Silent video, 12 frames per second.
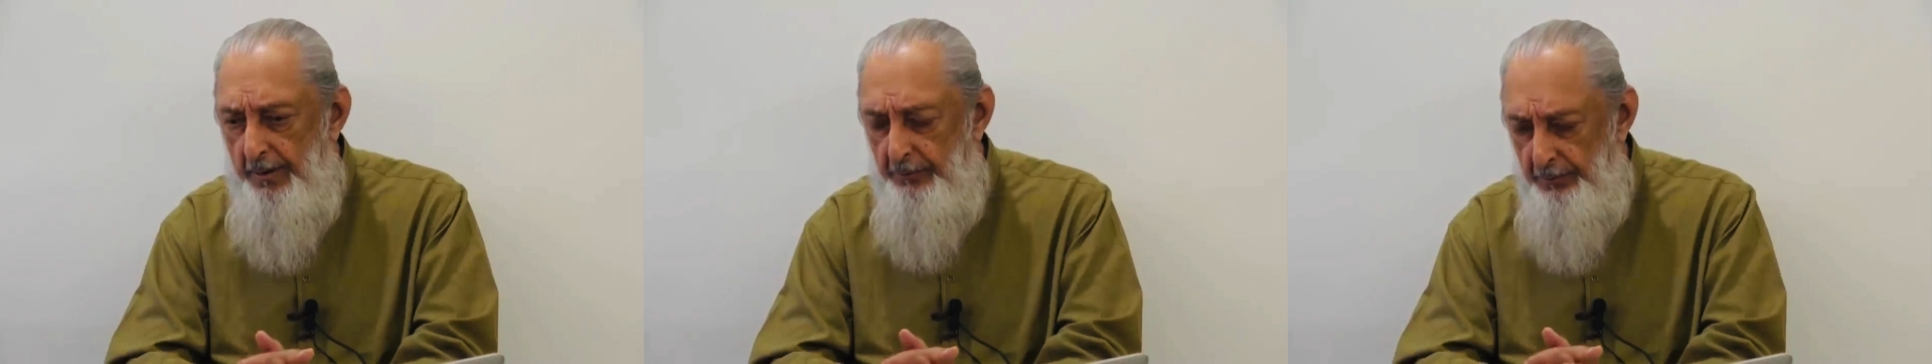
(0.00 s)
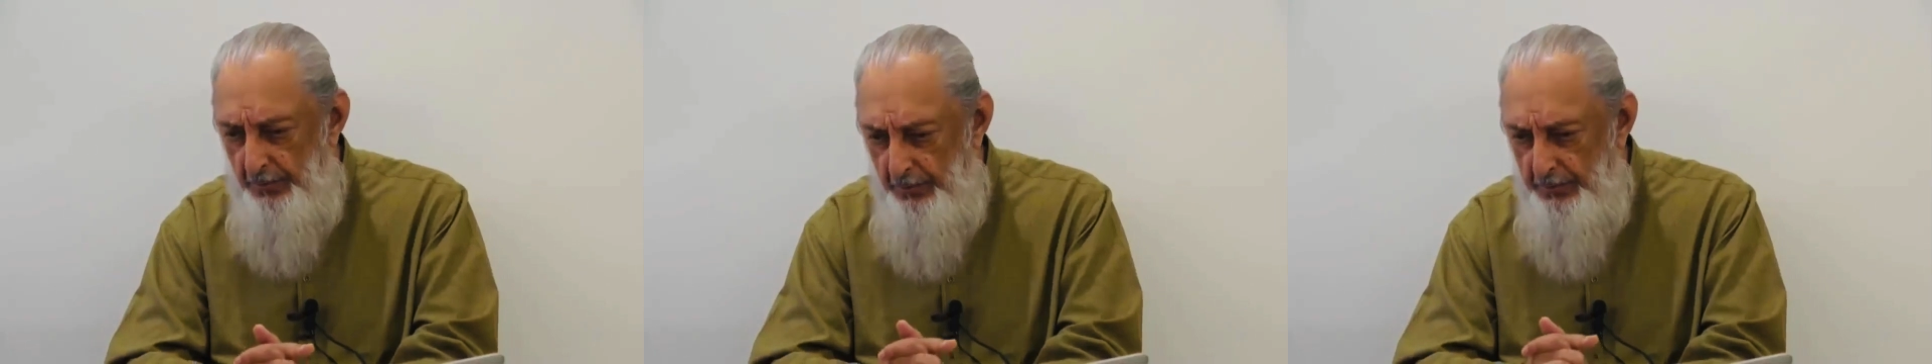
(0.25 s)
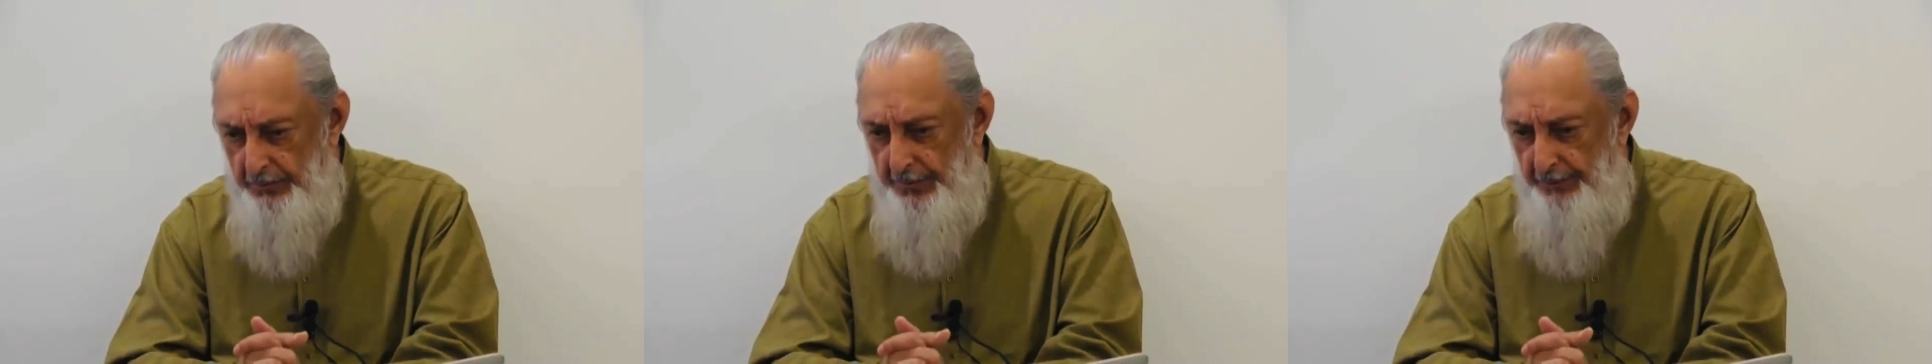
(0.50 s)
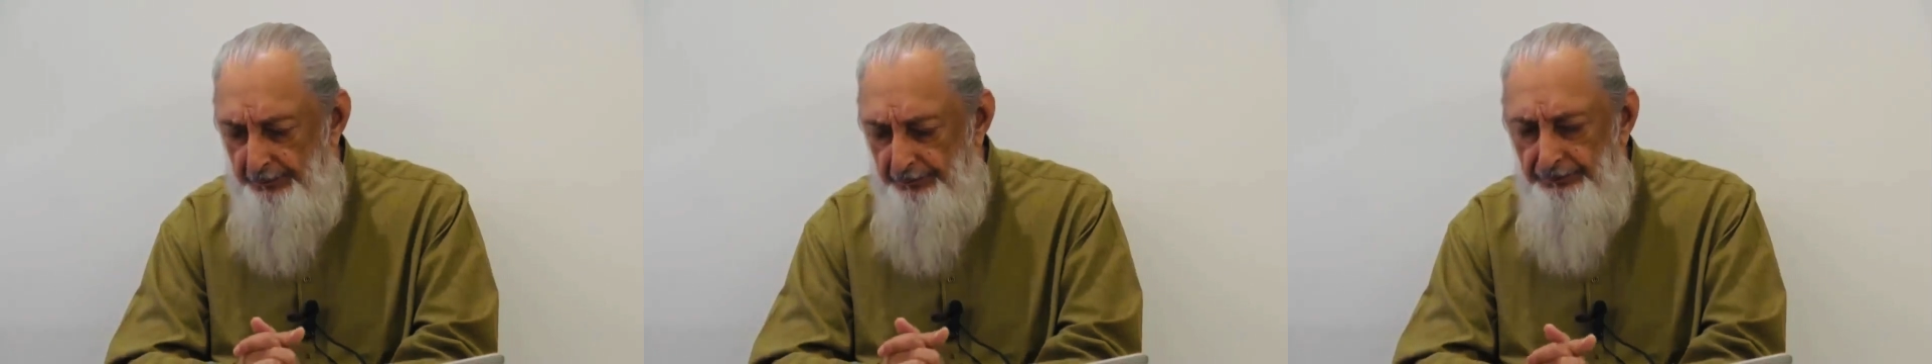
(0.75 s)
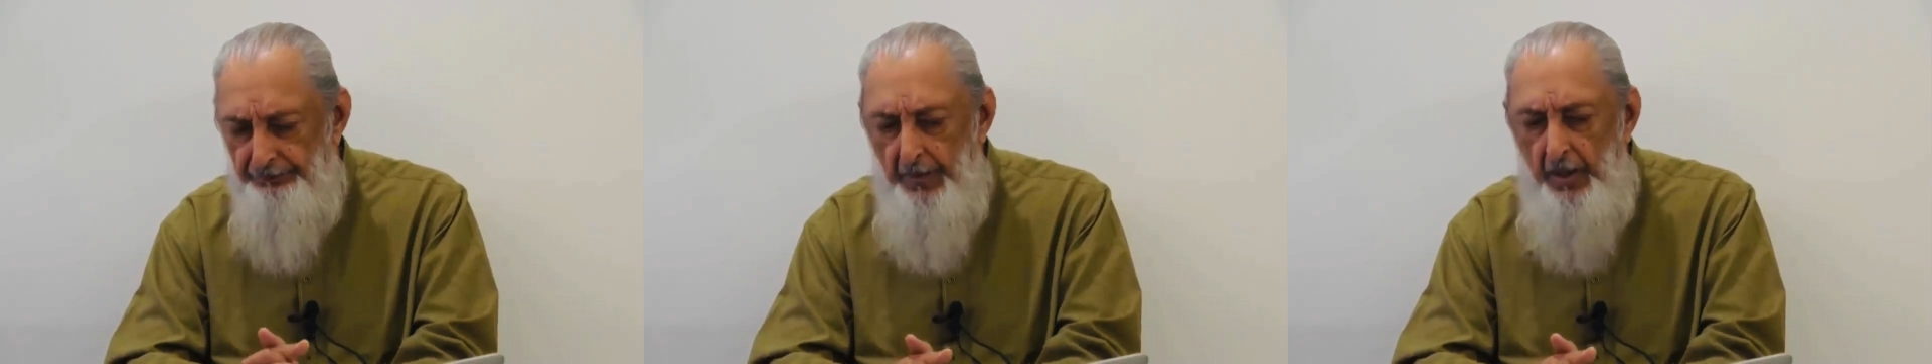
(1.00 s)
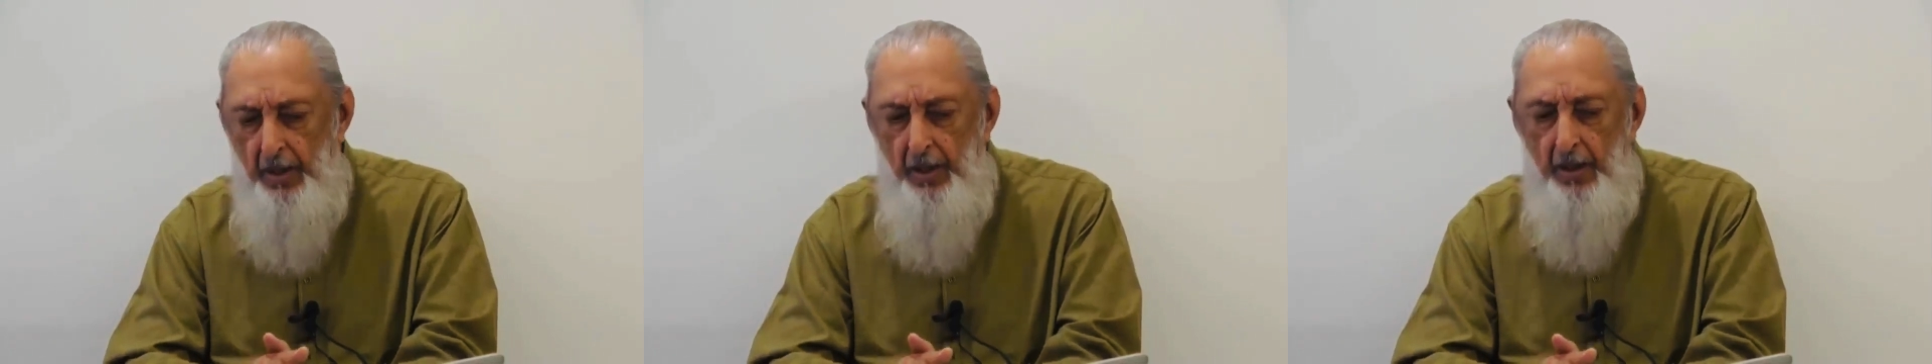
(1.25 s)
explosion.
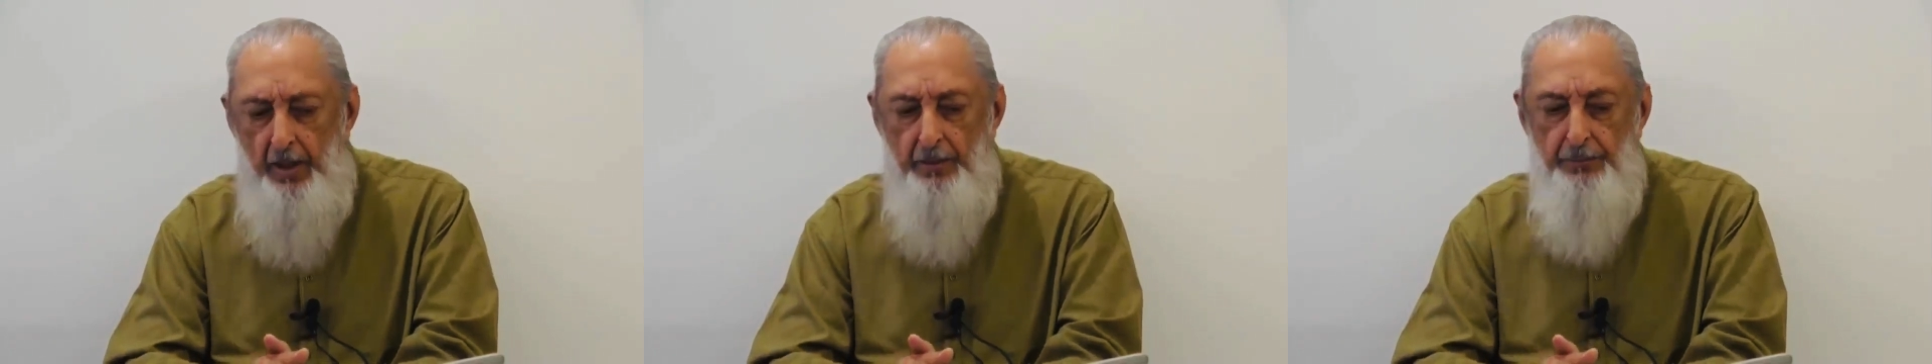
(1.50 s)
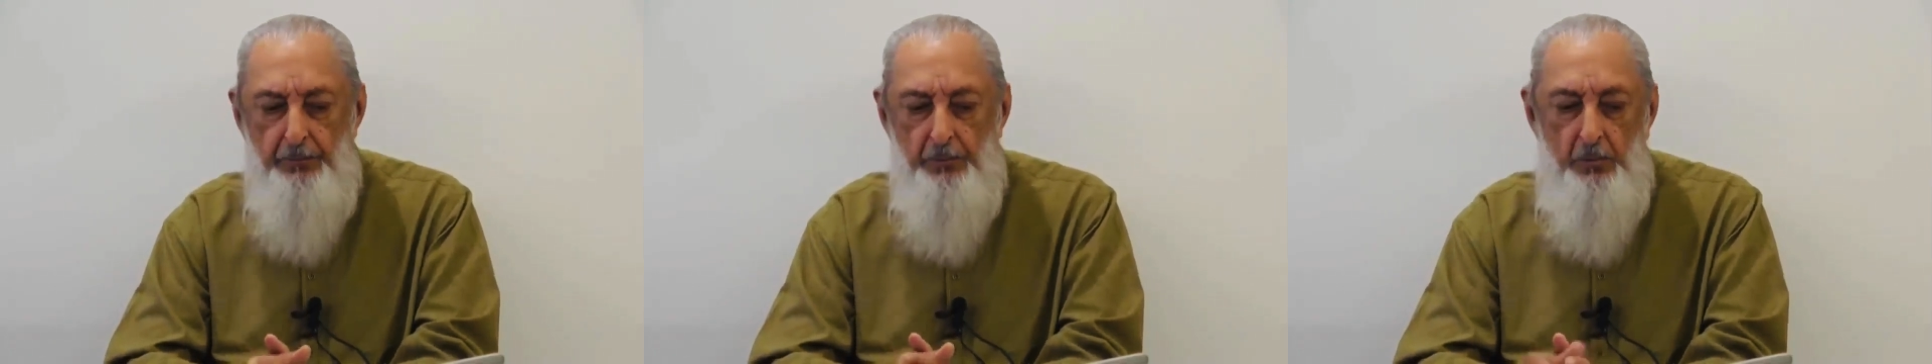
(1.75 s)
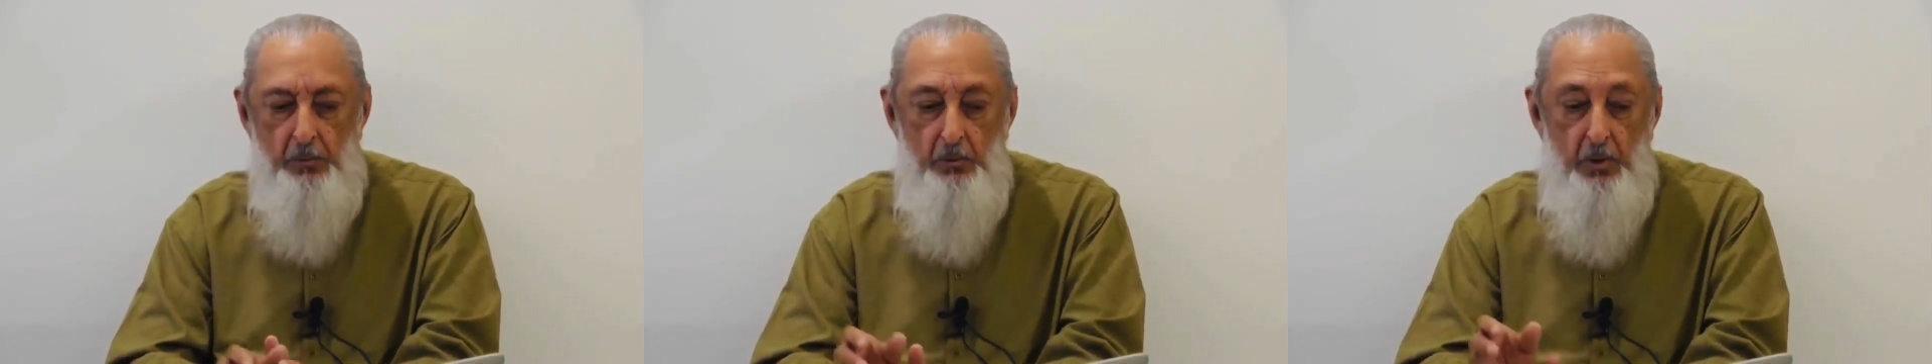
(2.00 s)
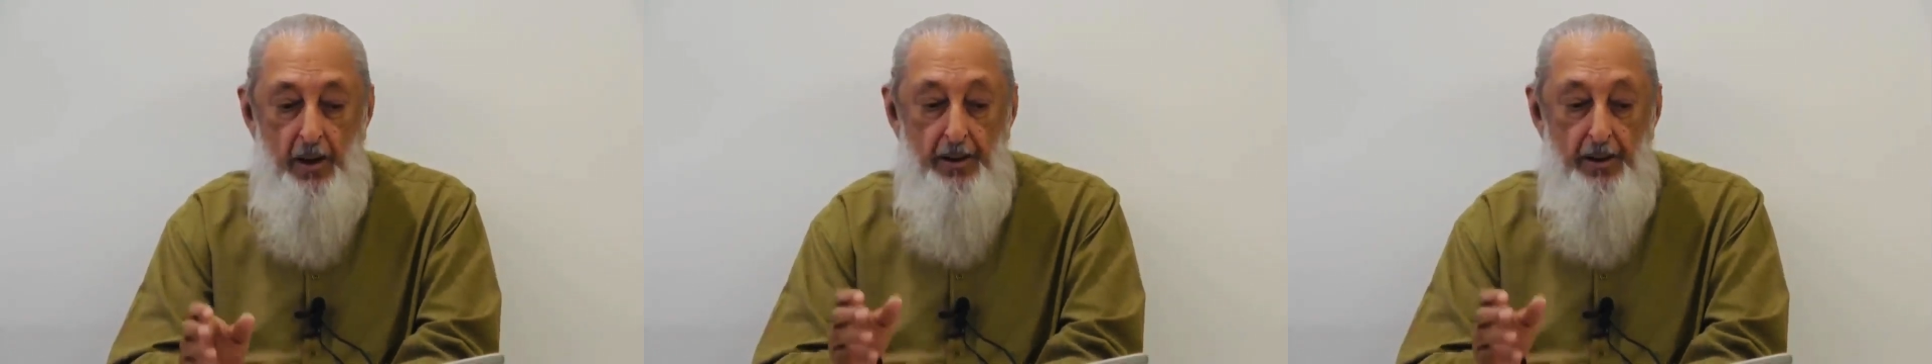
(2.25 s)
And so